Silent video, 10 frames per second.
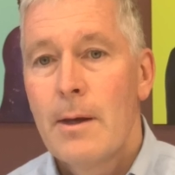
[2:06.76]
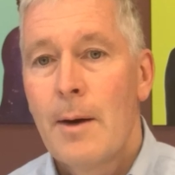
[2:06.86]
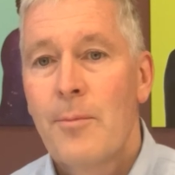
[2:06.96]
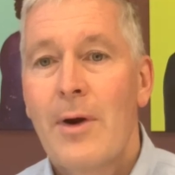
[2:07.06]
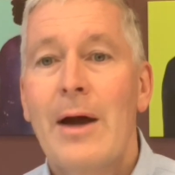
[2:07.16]

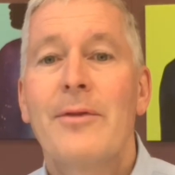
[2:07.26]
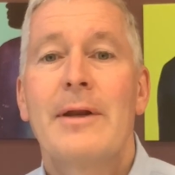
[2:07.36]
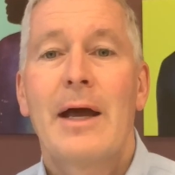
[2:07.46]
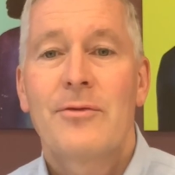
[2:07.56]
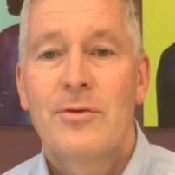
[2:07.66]
I'm proud that
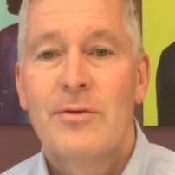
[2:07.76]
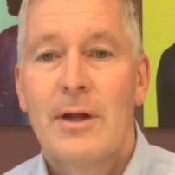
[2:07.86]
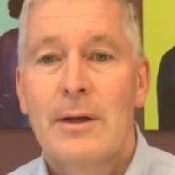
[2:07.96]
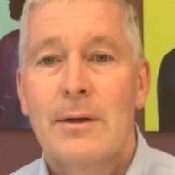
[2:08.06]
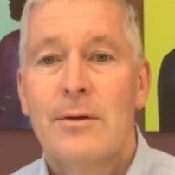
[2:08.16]

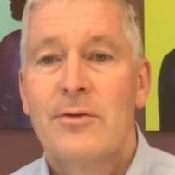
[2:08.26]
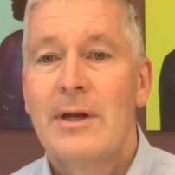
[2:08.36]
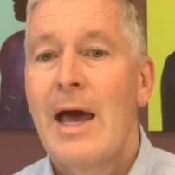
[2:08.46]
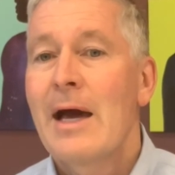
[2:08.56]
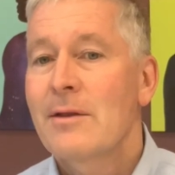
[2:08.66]
AstraZeneca is
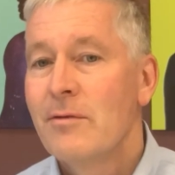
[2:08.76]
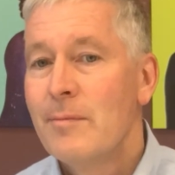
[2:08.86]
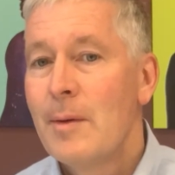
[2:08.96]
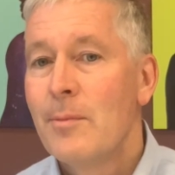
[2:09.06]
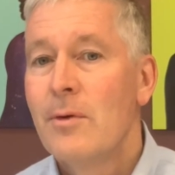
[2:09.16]
an active
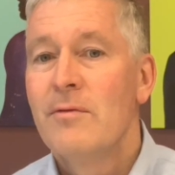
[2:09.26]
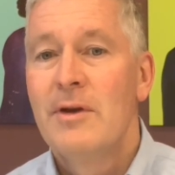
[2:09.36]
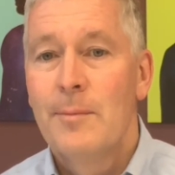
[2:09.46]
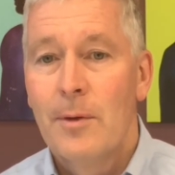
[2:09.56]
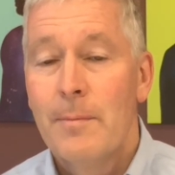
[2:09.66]
member of
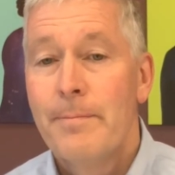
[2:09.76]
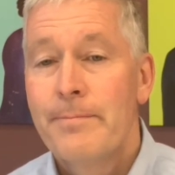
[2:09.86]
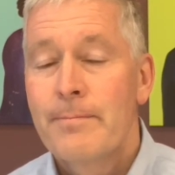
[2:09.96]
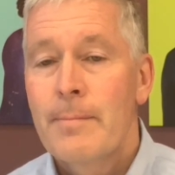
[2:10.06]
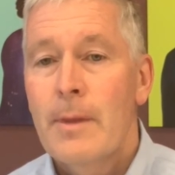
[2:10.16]
NIIMBL.
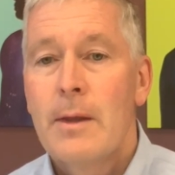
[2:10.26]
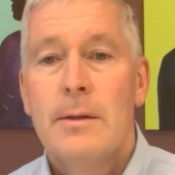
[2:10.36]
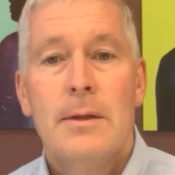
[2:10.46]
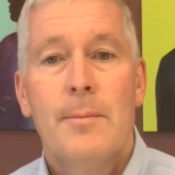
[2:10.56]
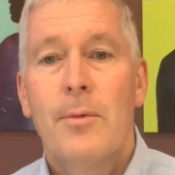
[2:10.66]

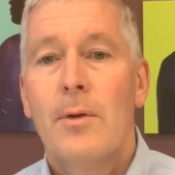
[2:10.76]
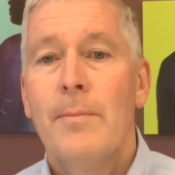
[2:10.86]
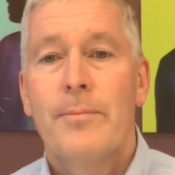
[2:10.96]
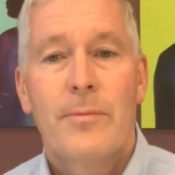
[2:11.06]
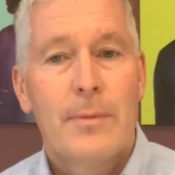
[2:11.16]

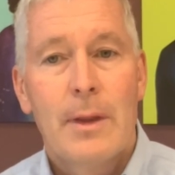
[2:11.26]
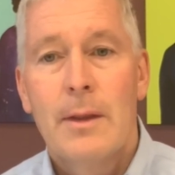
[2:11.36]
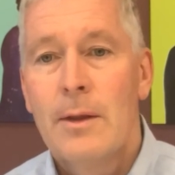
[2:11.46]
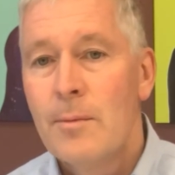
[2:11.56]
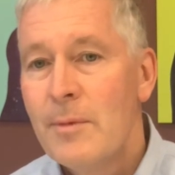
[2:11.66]
NIIMBL,
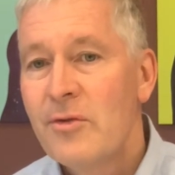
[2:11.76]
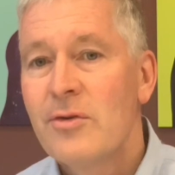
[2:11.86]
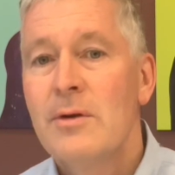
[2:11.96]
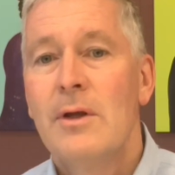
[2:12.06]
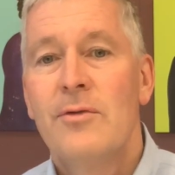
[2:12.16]
their
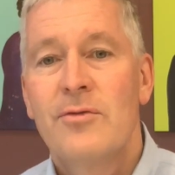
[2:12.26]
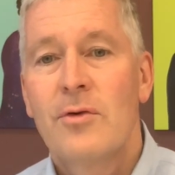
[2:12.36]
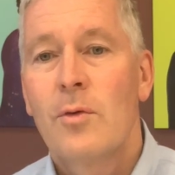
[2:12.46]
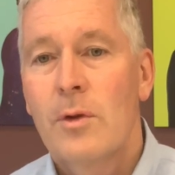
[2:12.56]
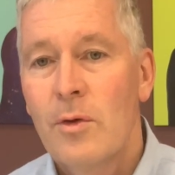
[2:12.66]
mission is
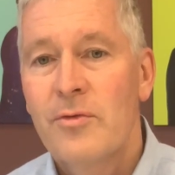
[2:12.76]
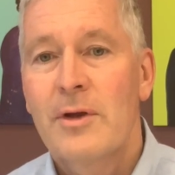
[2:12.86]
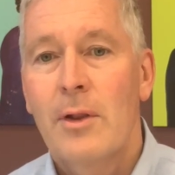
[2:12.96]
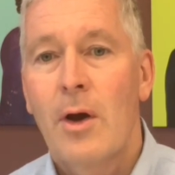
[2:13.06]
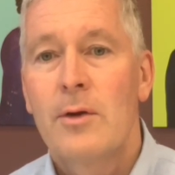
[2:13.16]
so closely
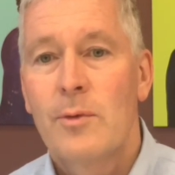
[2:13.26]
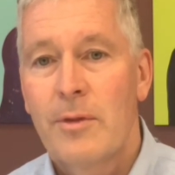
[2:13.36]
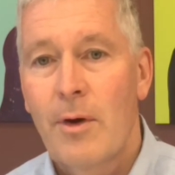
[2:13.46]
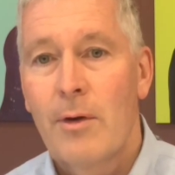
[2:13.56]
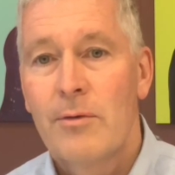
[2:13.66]
aligned
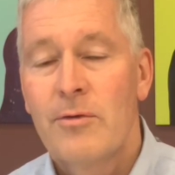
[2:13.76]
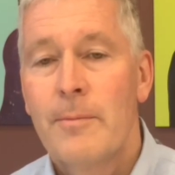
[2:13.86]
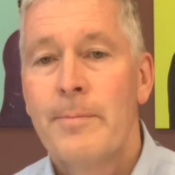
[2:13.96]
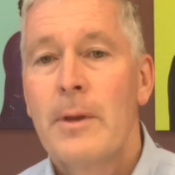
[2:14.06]
with ours.